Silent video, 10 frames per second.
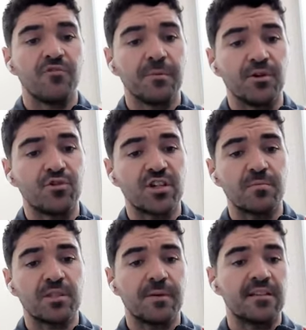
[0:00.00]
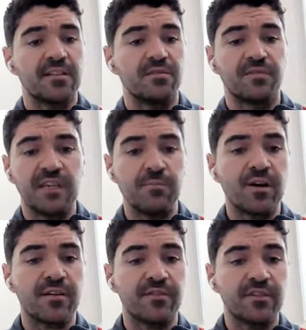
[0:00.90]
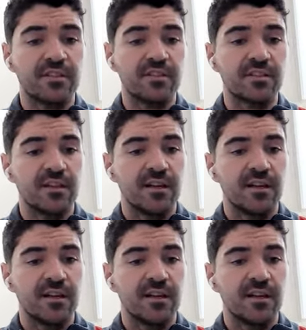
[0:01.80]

From a nutrition perspective, eat breakfast.